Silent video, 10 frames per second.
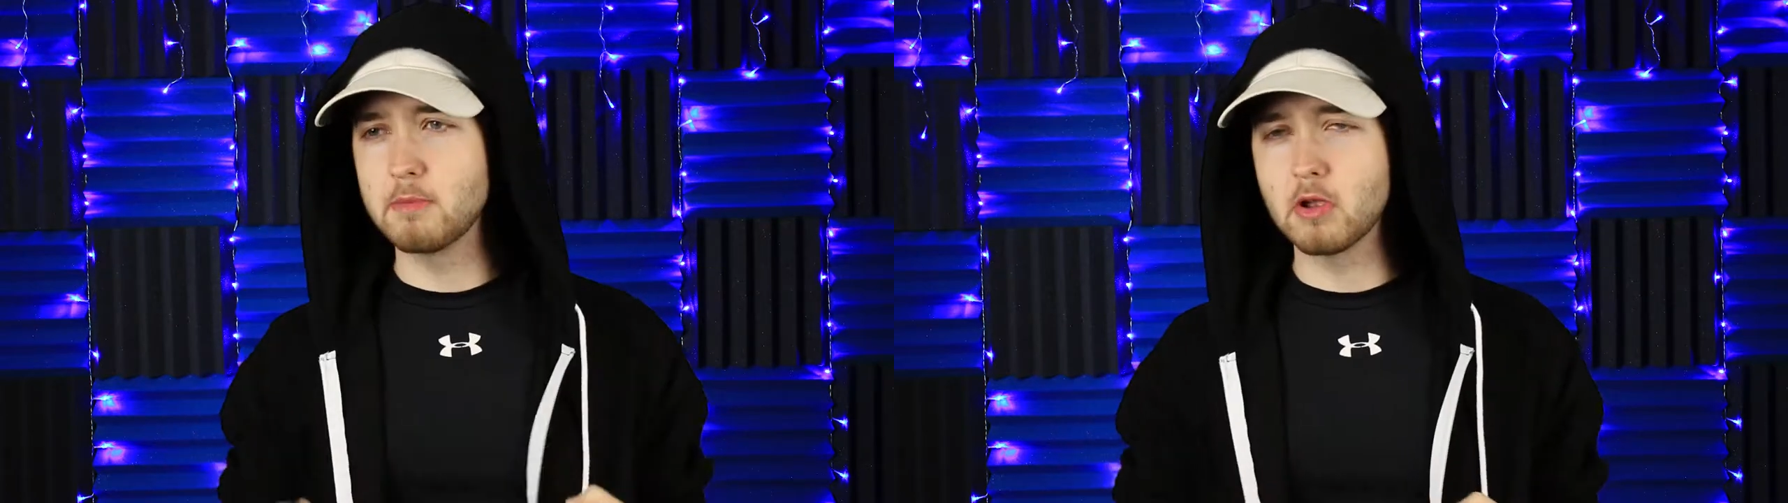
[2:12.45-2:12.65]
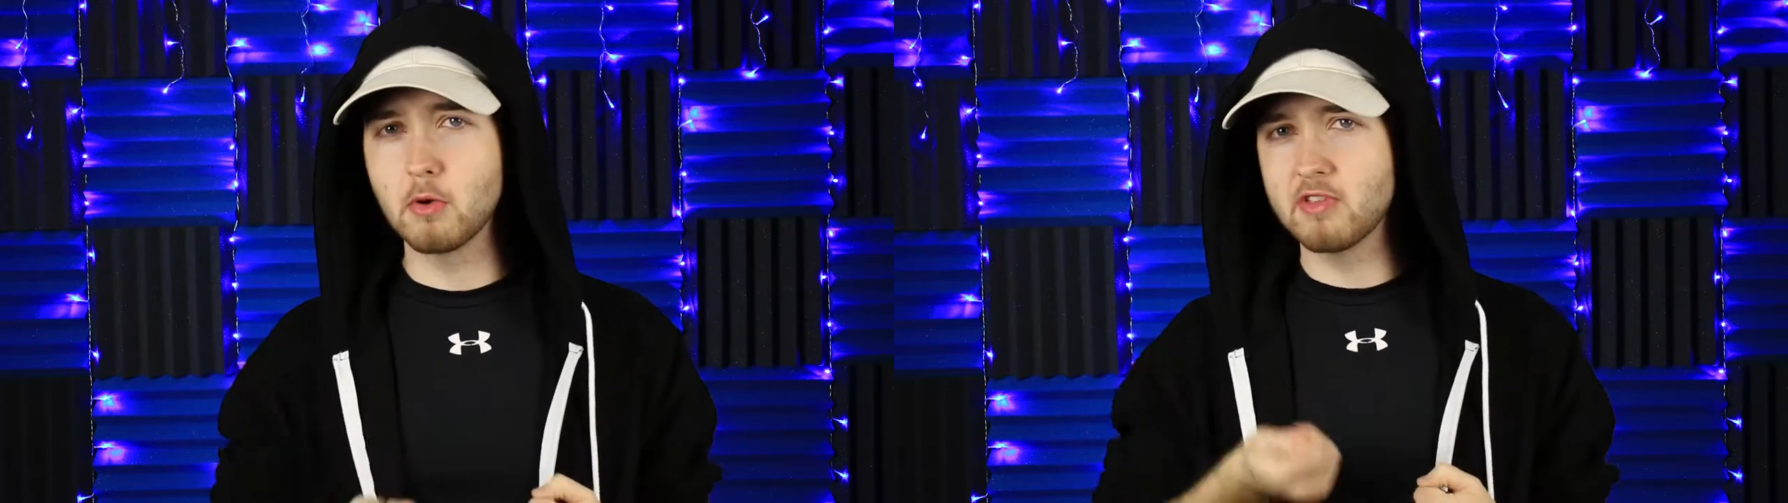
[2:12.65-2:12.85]

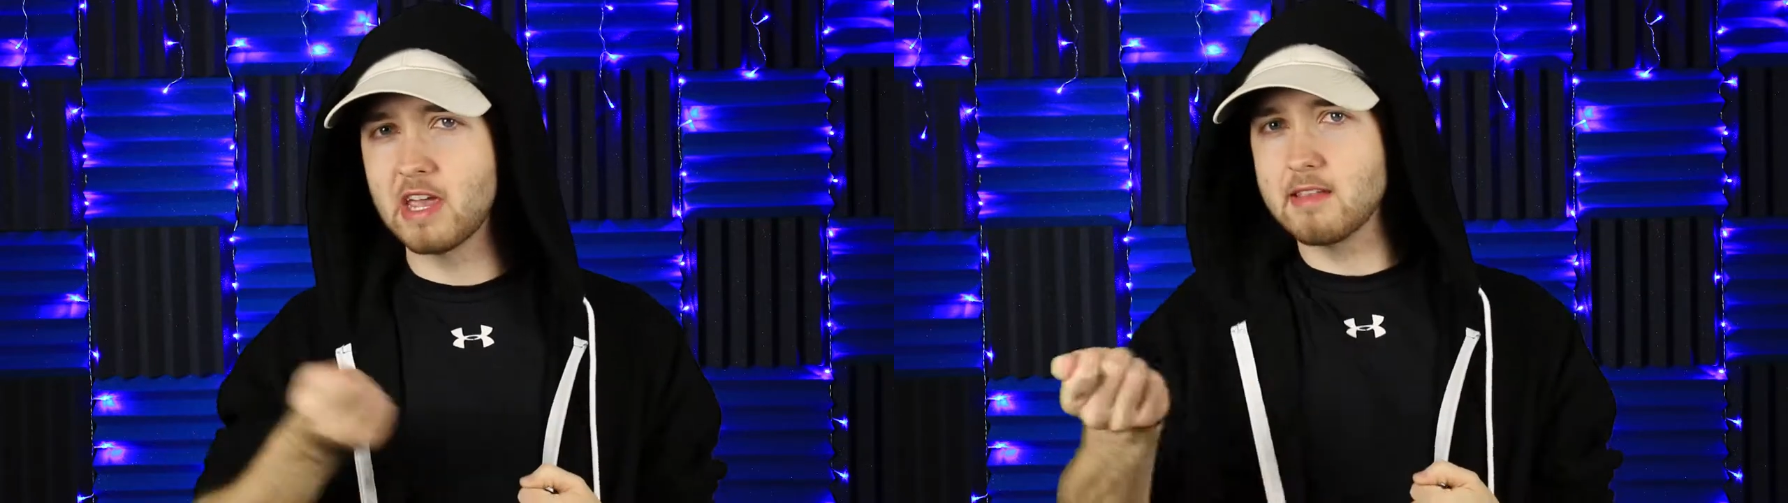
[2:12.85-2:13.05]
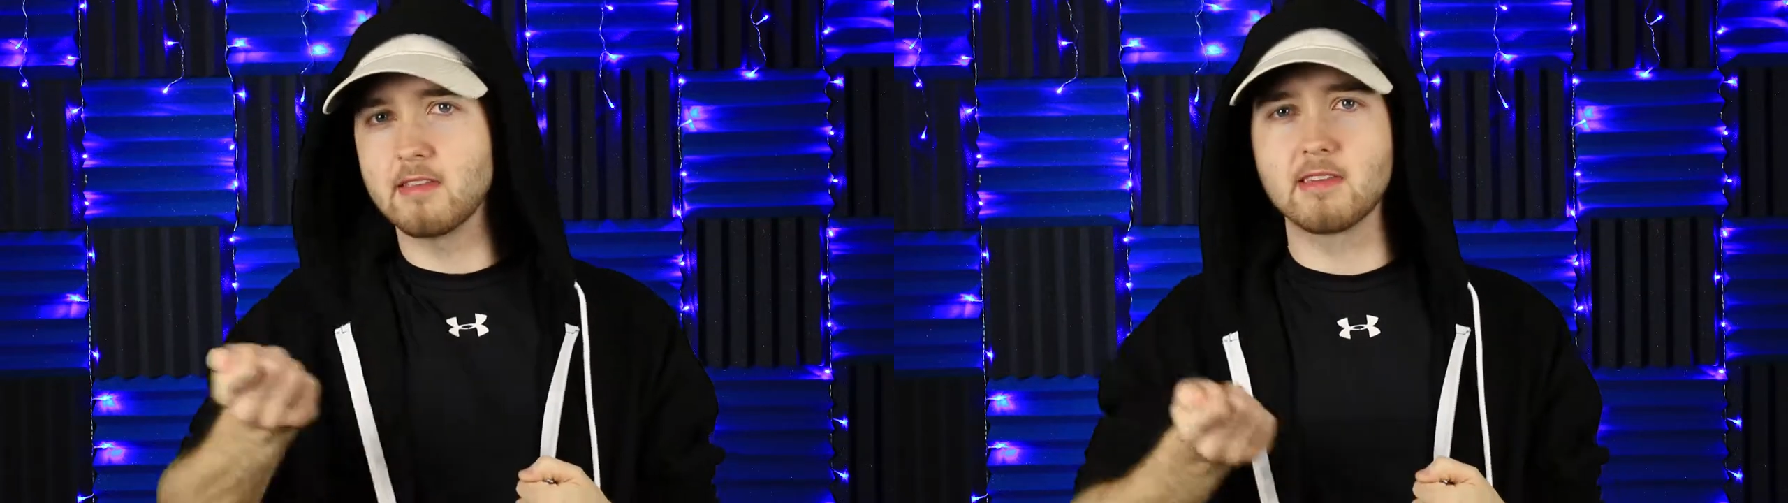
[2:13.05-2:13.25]
up to go
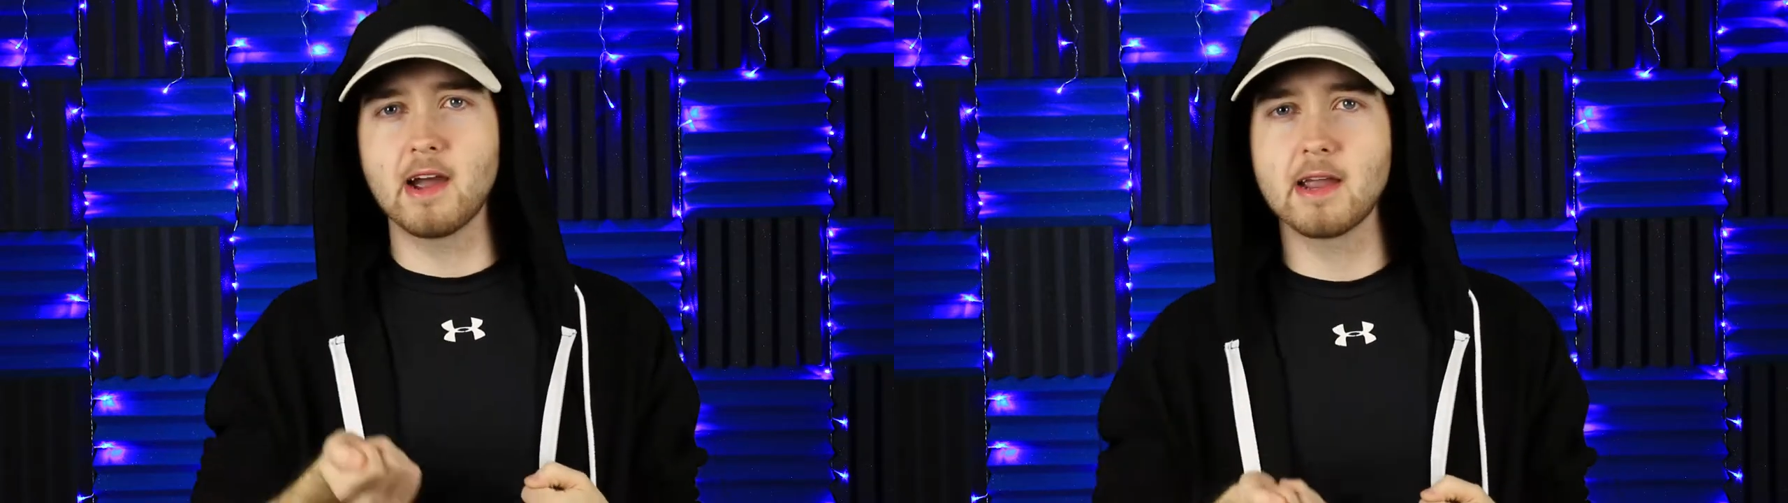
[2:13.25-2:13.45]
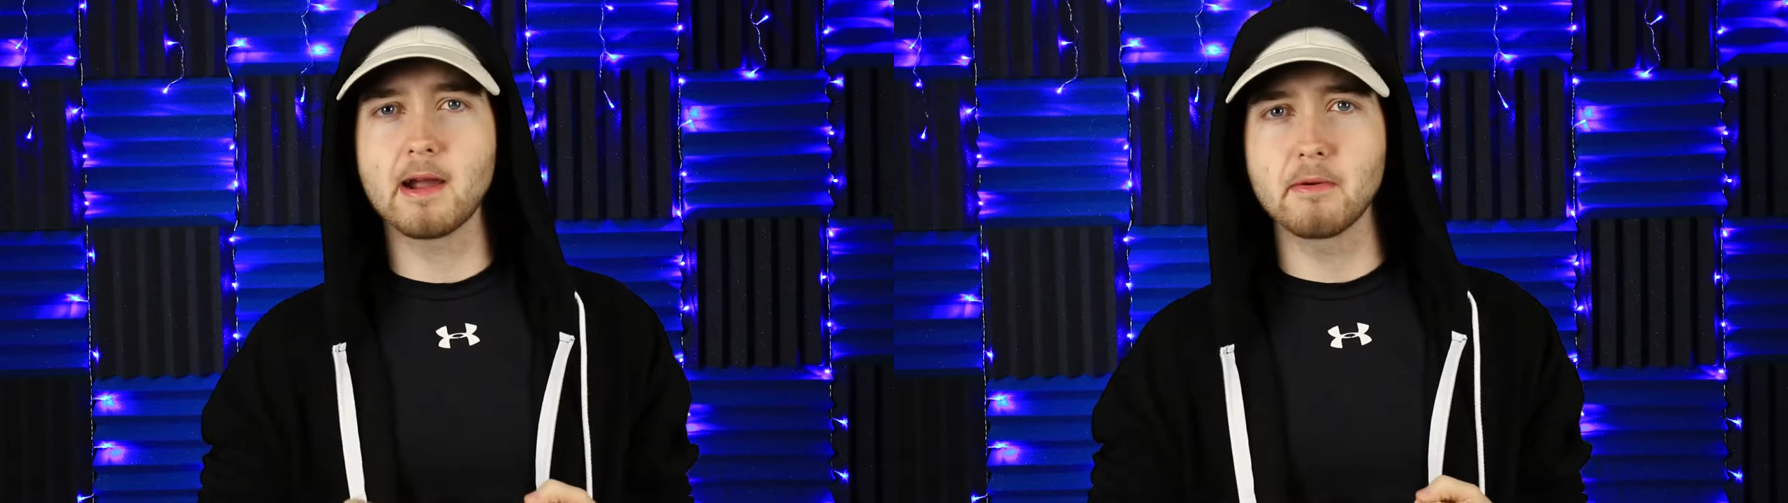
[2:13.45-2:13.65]
take this
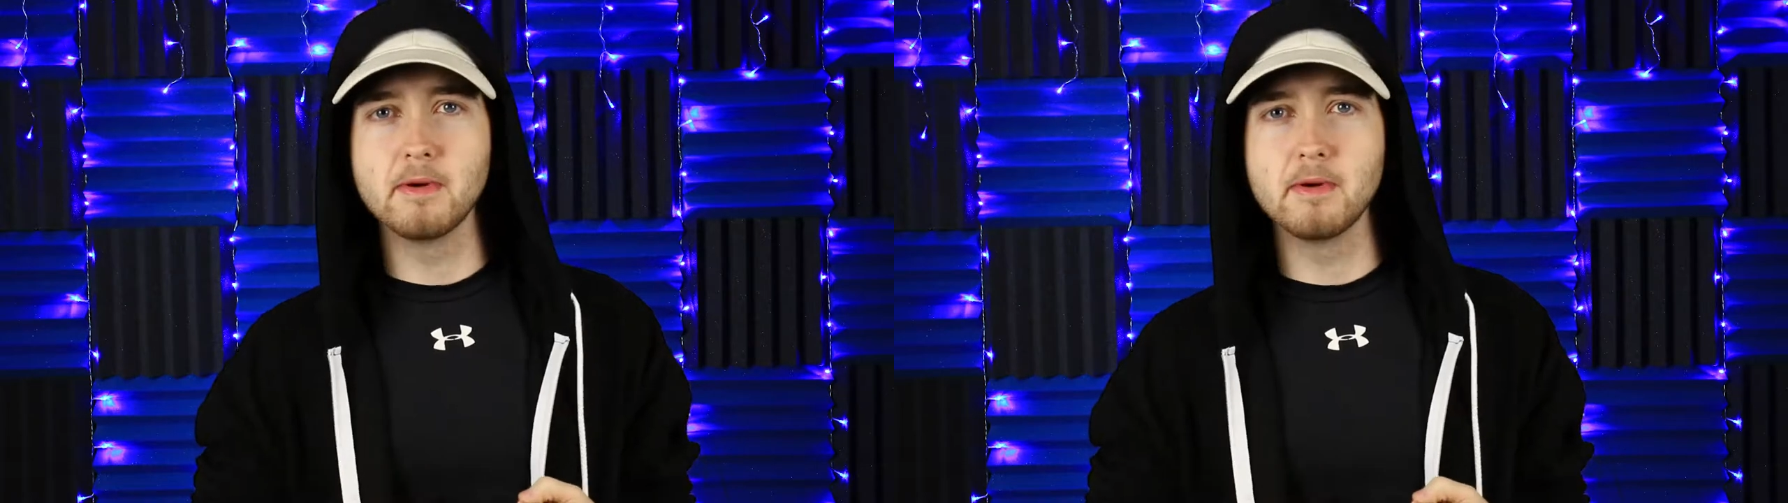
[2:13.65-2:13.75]
guy out?